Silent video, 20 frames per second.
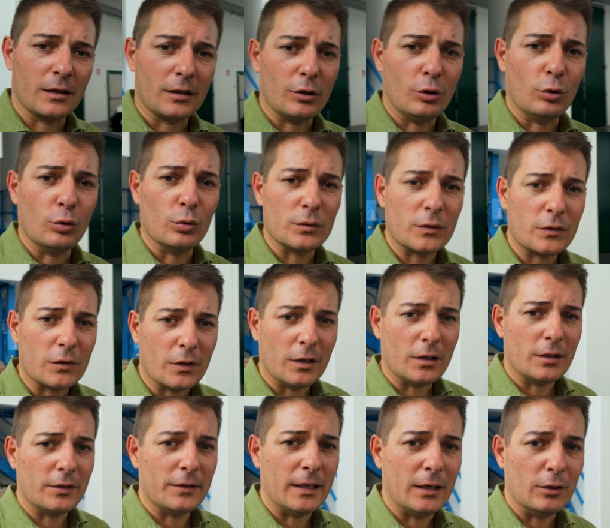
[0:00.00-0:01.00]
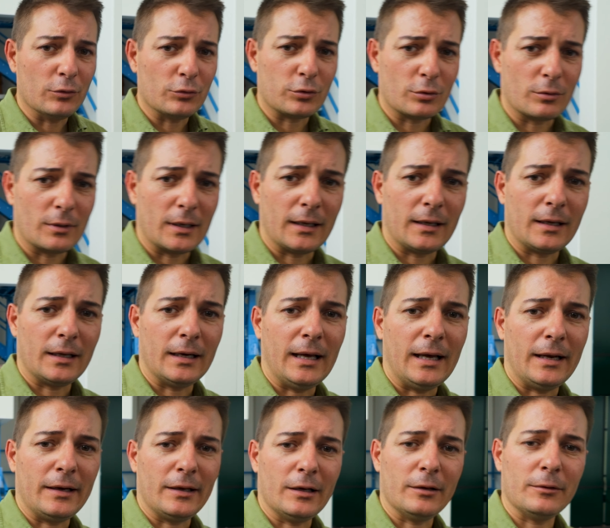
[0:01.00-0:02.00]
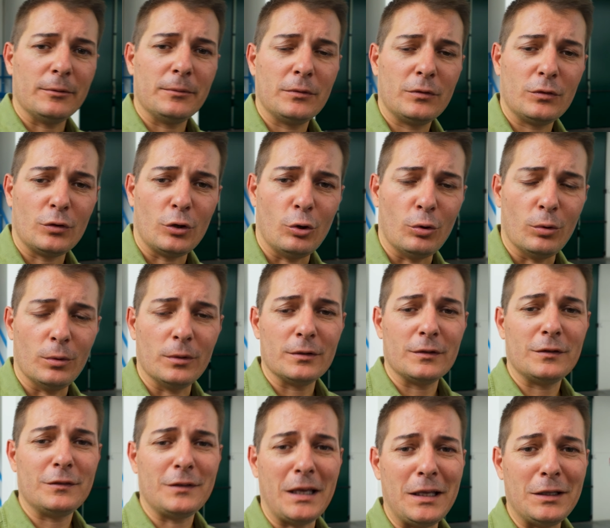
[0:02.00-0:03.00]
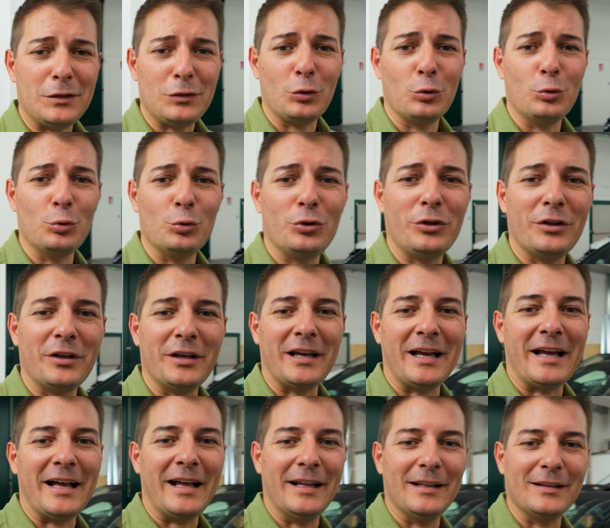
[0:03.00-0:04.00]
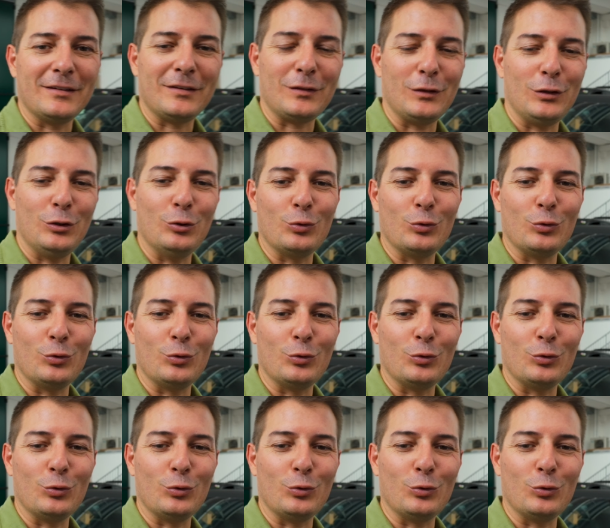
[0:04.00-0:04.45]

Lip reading: goes down to Gran Canaria. So stay tuned and see